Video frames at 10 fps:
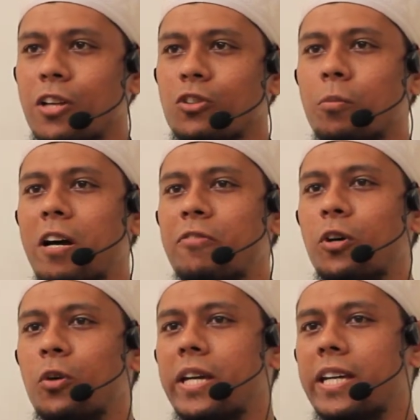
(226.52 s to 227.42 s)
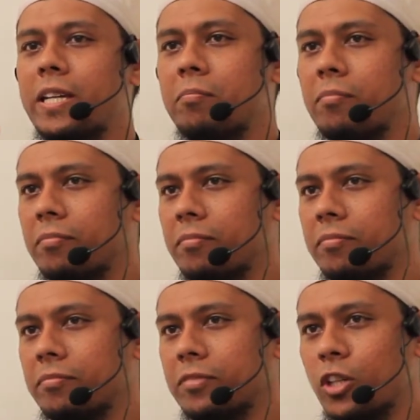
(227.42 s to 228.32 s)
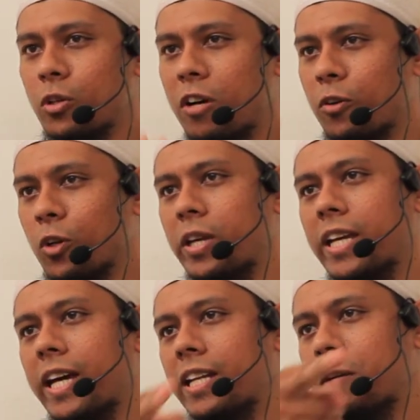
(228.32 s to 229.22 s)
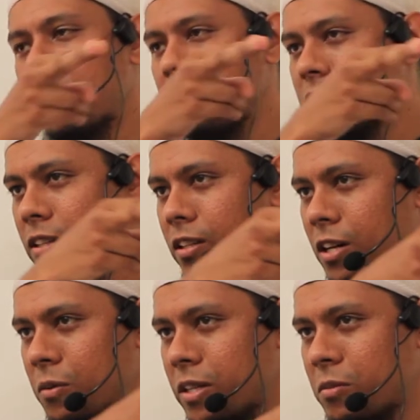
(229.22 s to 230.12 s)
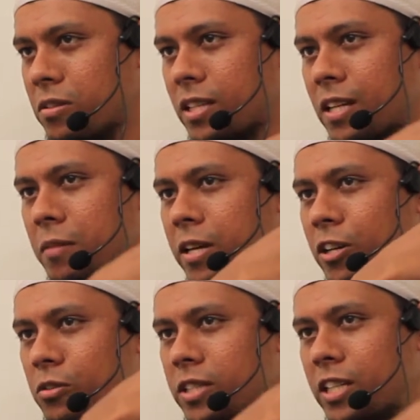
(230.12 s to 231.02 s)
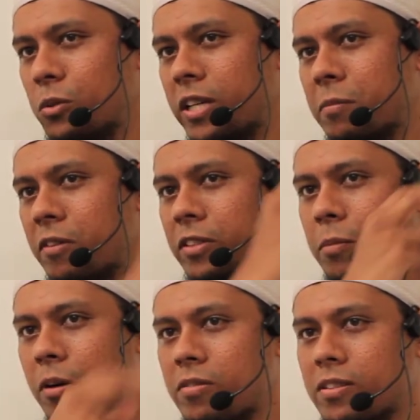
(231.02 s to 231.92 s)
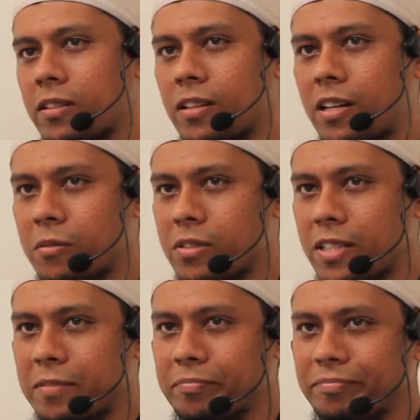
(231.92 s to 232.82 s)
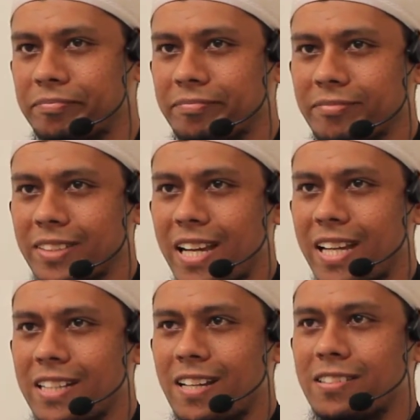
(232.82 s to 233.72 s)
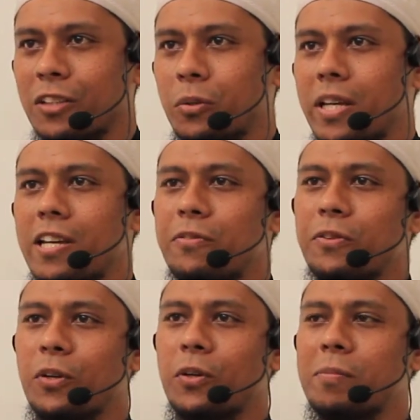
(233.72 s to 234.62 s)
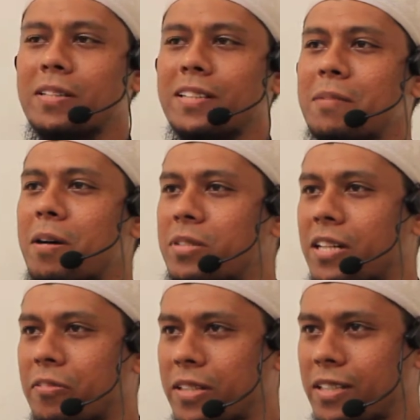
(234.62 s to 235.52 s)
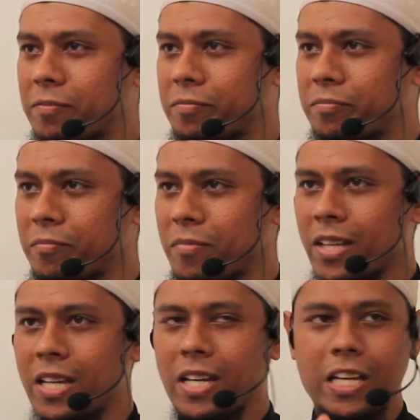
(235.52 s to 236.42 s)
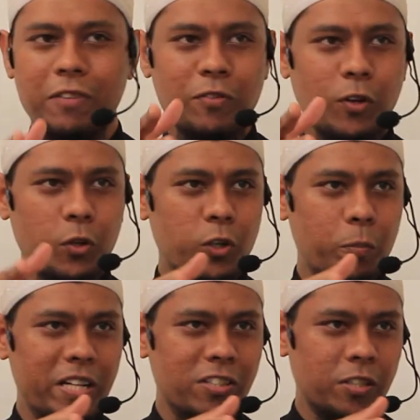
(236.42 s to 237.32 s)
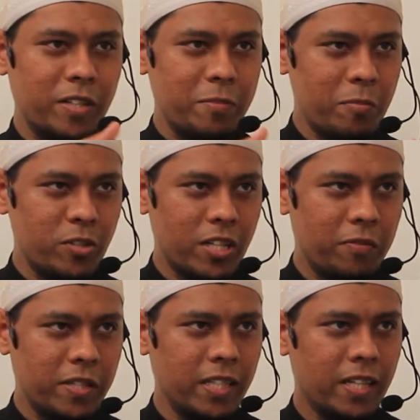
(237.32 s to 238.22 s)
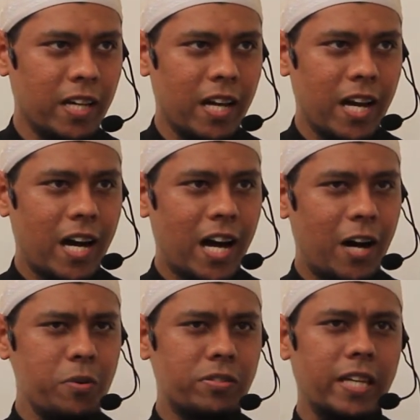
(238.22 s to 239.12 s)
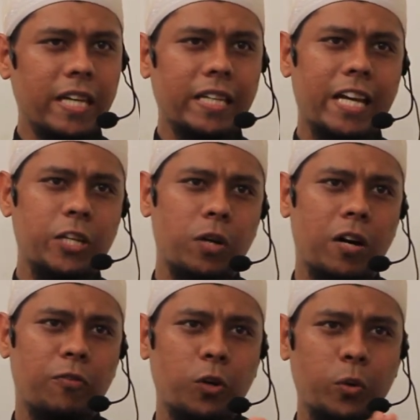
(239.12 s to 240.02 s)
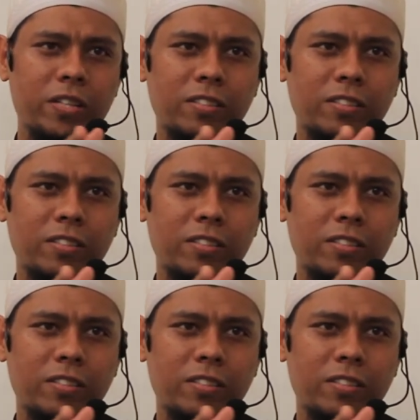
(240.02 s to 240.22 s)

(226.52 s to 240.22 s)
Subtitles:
So by following him, you are following the Prophet sallallahu alaihi wasallam and those who came after the Prophet sallallahu alaihi wasallam. Just like today, if you follow the Mazhab Imam Shafi'i, if you follow the opinions of Imam Shafi'i, are we saying that you are following